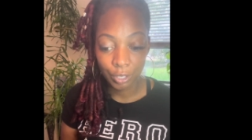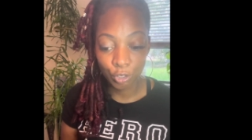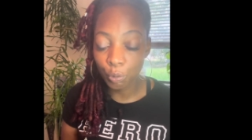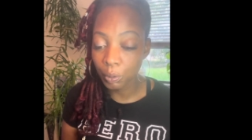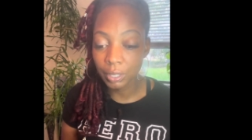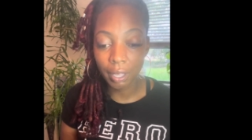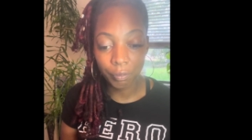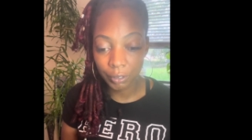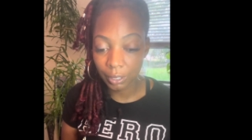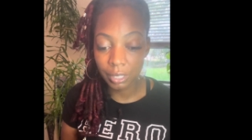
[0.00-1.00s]
You were
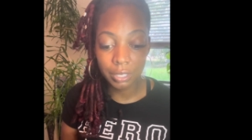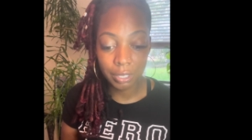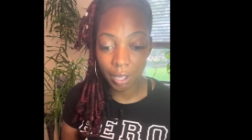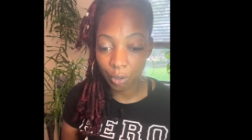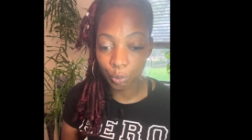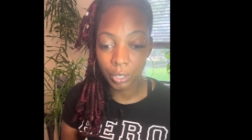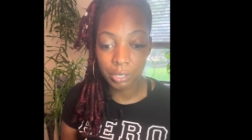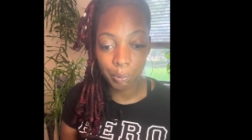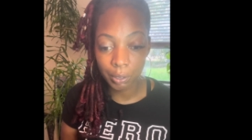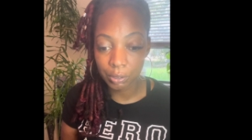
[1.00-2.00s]
definitely stuck, or
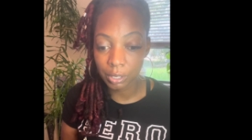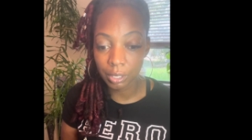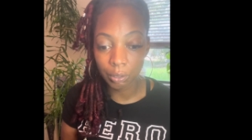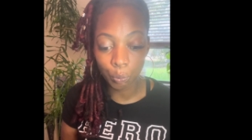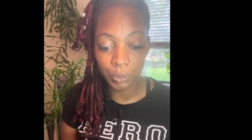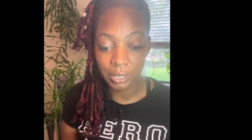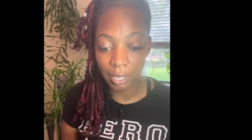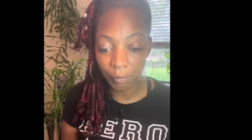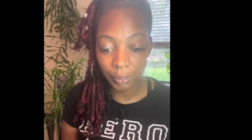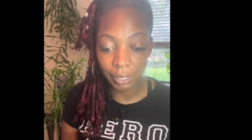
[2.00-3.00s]
this person was
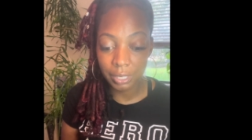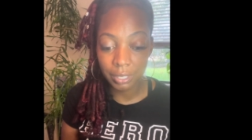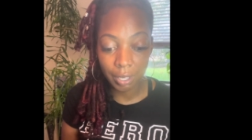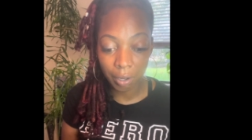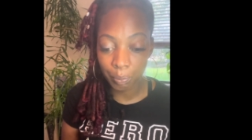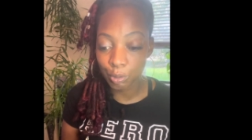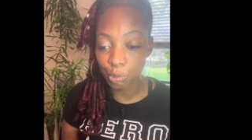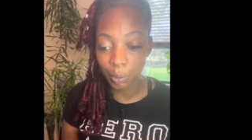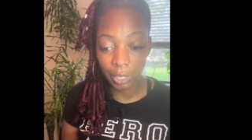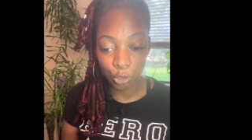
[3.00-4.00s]
definitely stuck
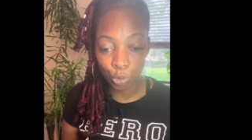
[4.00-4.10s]
between,